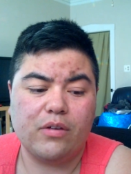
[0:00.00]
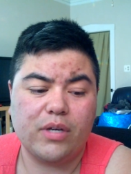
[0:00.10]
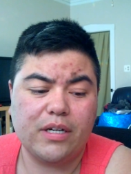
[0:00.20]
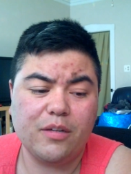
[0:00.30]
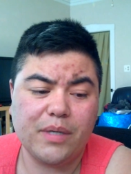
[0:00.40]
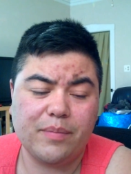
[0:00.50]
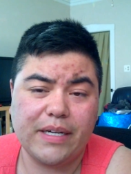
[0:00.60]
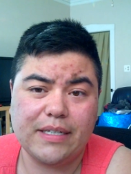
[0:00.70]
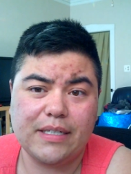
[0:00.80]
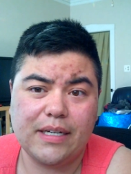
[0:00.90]
so I called my
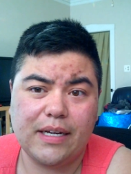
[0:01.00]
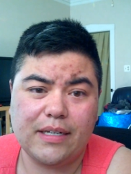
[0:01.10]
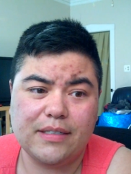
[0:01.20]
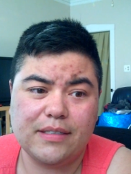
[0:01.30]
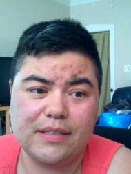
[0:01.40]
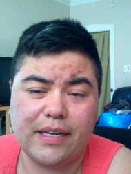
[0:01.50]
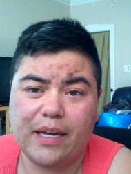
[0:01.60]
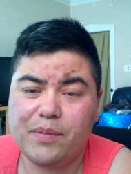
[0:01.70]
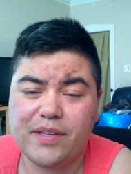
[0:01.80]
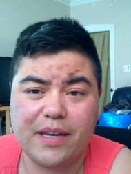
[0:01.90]
bank and they
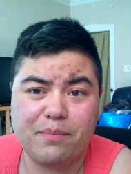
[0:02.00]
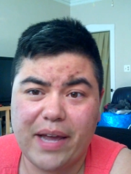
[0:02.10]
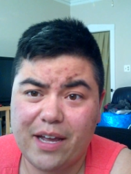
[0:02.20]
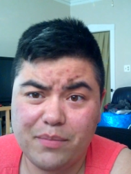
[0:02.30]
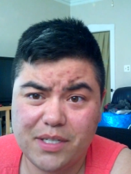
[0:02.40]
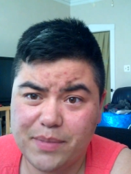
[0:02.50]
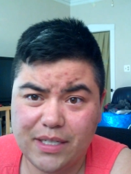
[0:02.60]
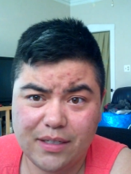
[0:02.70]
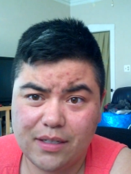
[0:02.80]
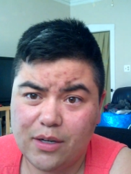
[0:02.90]
kept saying ma'am to
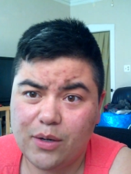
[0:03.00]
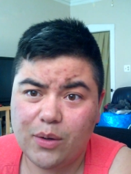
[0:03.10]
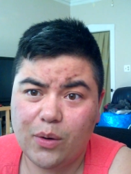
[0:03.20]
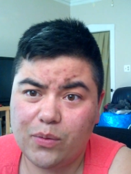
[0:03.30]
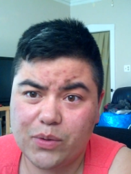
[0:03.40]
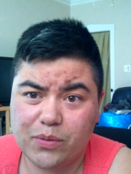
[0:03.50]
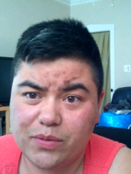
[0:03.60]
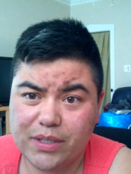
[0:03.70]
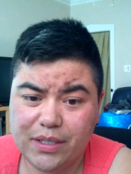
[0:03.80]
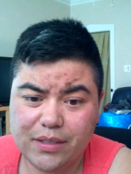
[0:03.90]
me over and
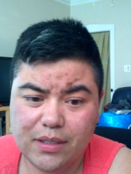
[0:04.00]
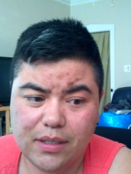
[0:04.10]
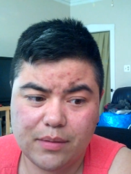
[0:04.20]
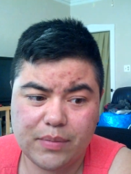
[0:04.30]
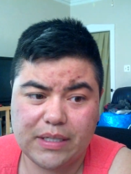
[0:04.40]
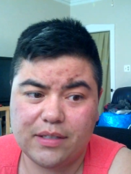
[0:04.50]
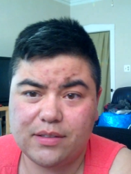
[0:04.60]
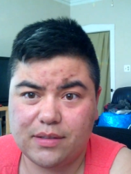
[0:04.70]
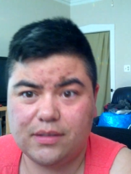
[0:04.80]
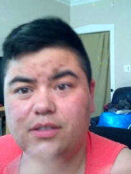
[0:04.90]
over again
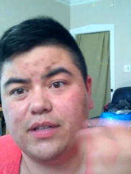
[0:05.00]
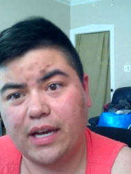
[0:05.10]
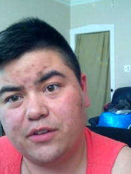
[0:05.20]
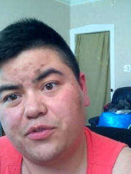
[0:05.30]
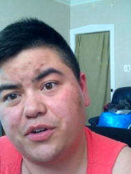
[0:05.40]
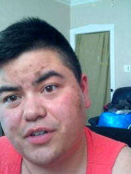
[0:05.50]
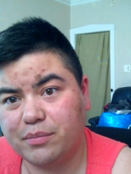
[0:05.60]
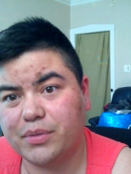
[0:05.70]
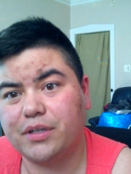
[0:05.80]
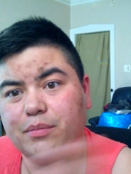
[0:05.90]
because, you know, they ask for your
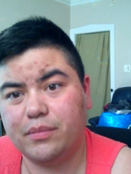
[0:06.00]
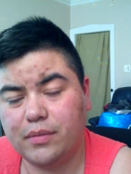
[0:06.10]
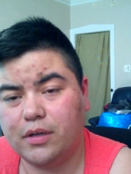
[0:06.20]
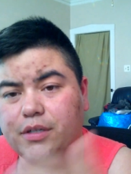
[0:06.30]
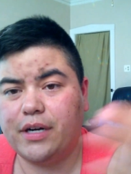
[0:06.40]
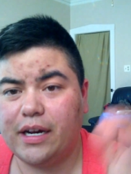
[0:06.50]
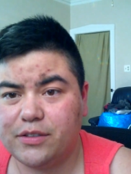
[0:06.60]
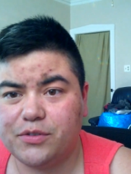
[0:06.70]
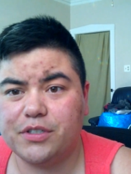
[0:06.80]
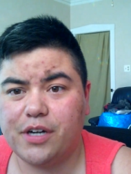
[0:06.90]
number or
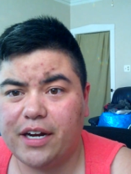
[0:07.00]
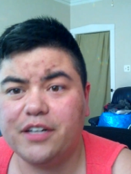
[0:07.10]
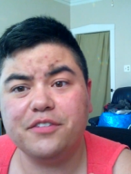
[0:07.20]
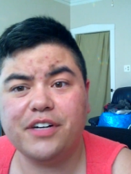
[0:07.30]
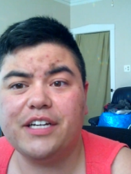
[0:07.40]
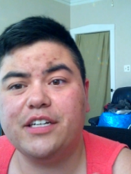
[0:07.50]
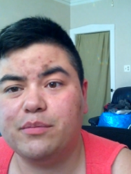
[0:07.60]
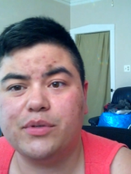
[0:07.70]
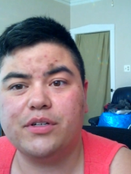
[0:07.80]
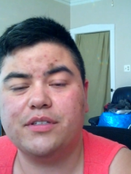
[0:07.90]
ask for your identifying
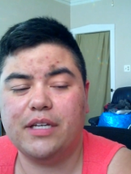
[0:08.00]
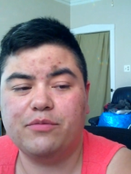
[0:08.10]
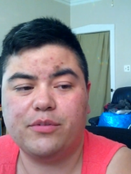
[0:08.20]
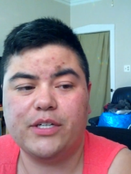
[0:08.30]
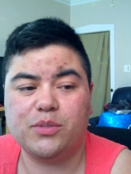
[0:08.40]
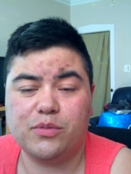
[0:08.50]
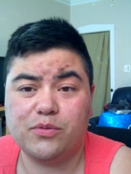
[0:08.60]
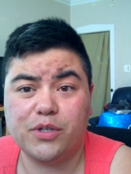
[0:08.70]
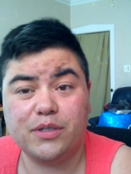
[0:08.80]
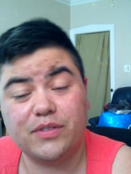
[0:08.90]
number and information
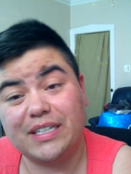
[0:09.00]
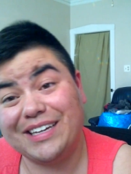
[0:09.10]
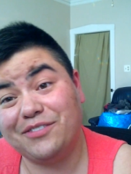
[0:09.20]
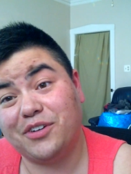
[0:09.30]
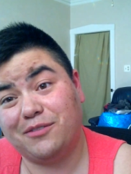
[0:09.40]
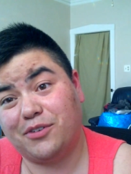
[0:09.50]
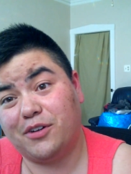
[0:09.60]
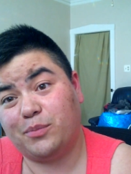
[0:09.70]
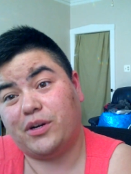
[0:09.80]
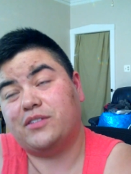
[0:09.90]
before you even get very far
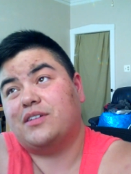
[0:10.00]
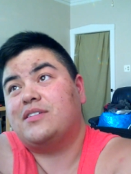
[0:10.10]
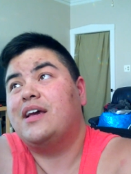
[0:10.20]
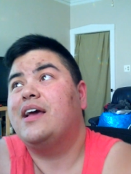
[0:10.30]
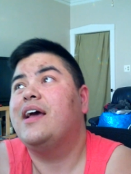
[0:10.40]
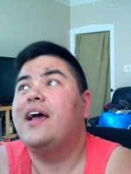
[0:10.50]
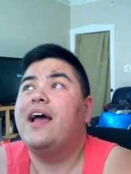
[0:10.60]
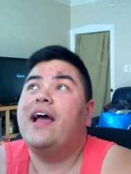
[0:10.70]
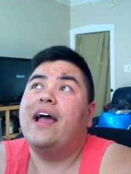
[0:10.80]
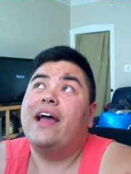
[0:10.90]
in the process.
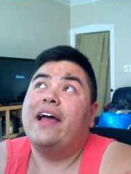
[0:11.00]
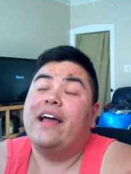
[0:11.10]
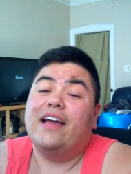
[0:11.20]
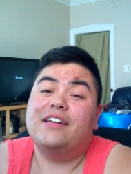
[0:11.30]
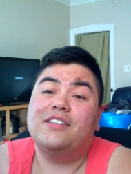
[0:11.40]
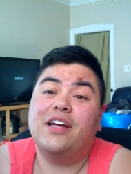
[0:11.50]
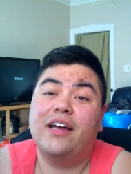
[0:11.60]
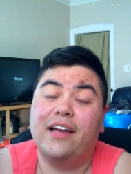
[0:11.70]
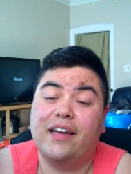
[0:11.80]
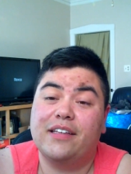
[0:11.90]
And,
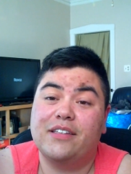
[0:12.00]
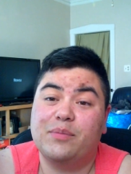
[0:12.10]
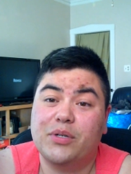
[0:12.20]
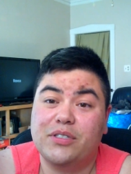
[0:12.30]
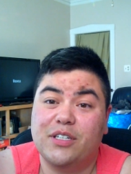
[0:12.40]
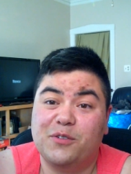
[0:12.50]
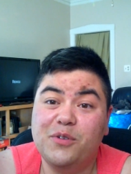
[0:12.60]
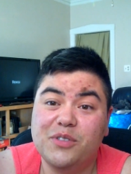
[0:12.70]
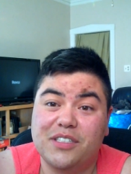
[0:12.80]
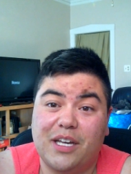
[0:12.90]
and the person on the
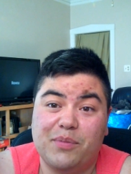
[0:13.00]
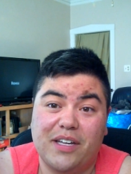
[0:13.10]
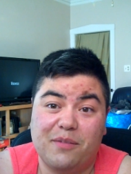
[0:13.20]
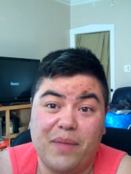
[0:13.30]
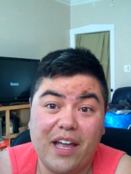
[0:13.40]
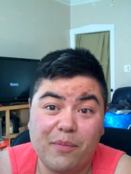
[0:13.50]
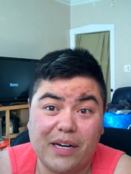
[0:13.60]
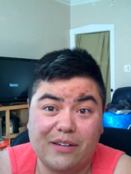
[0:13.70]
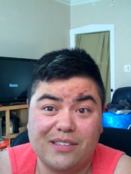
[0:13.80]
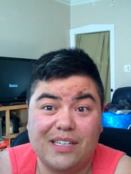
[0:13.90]
phone just kept saying ma'am
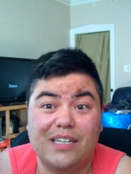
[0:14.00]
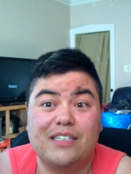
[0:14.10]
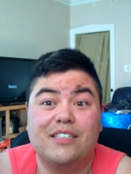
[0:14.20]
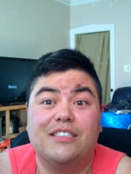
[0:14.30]
and I was like,